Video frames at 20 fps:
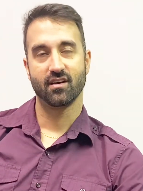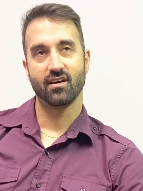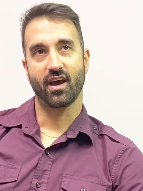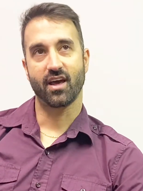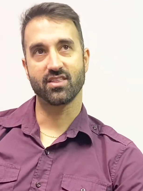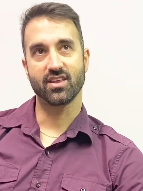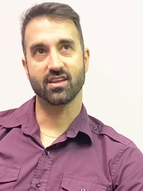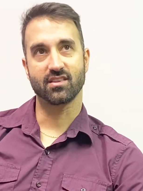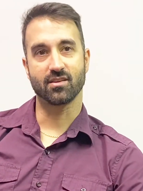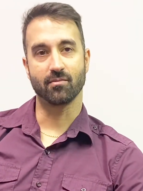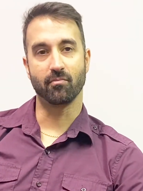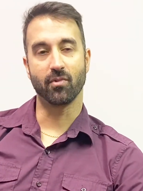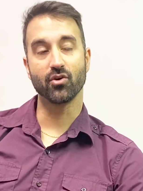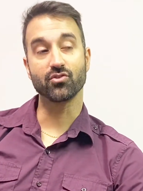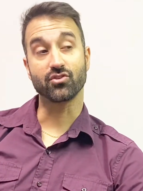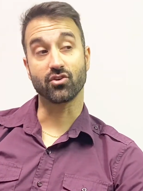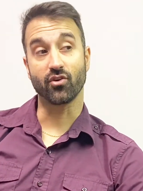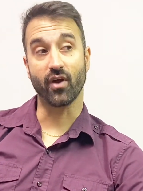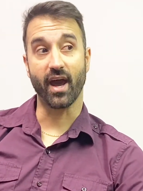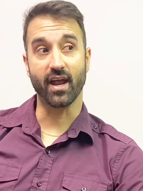I think the
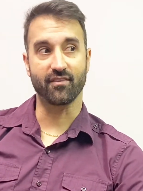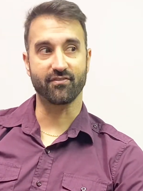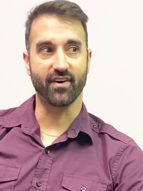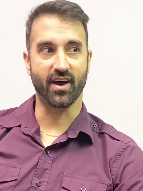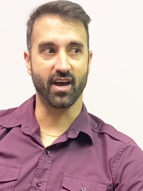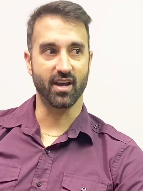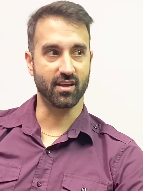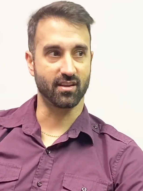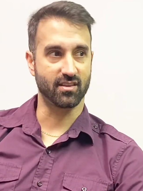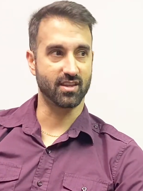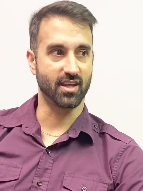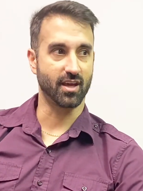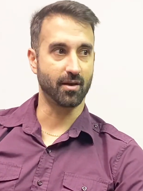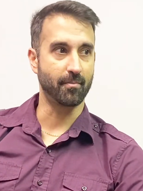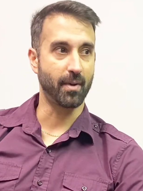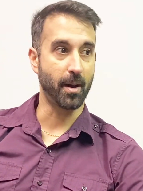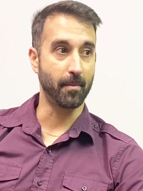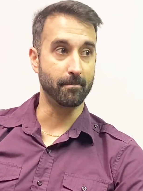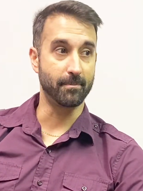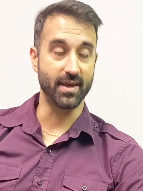most gratifying thing
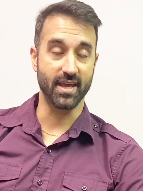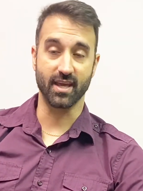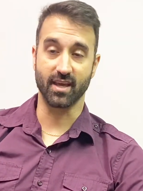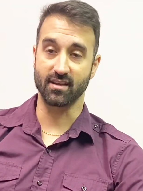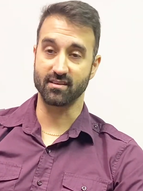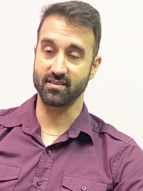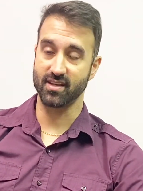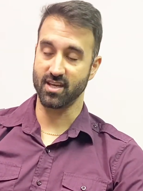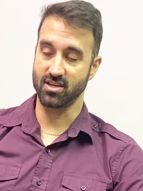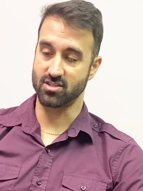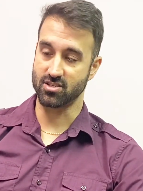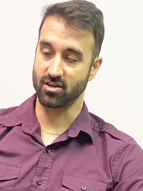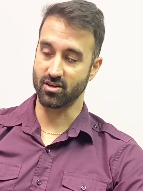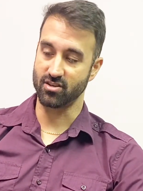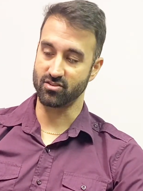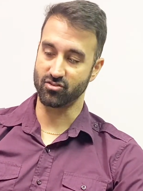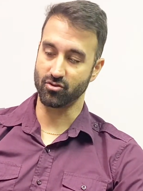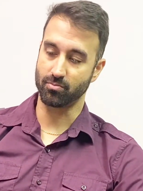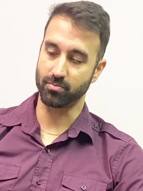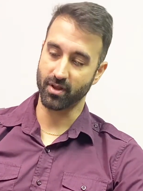about being a teacher
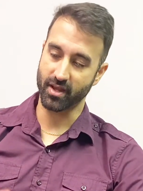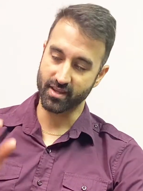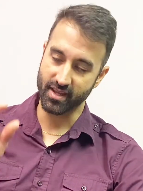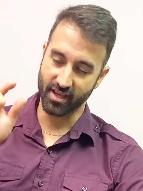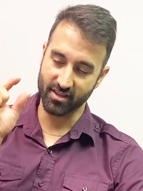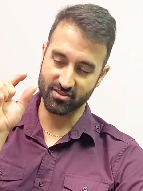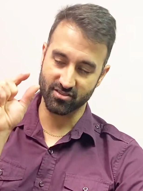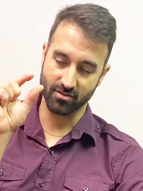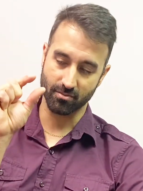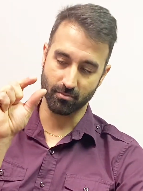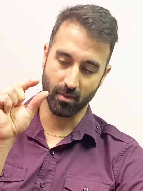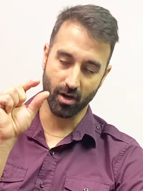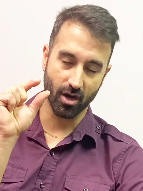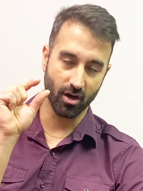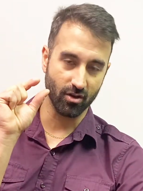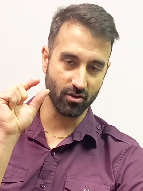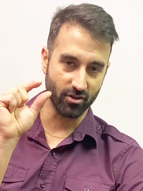is you play that small